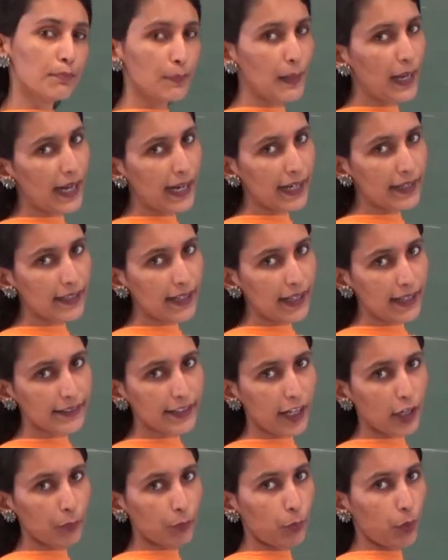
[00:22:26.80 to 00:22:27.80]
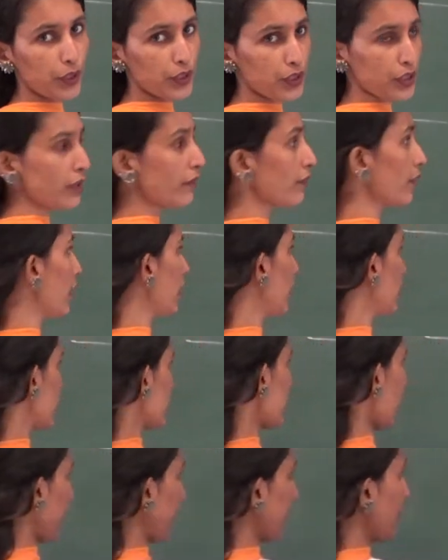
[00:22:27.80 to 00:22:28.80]
bad at that point of
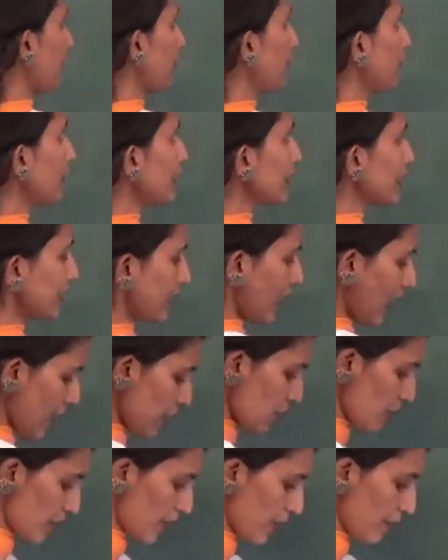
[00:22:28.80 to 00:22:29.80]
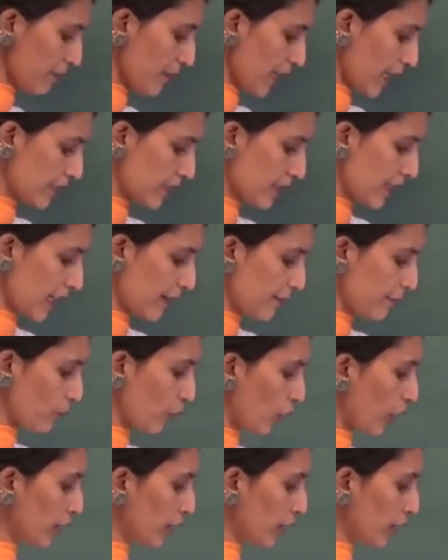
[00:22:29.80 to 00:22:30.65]
time. The first outcome that came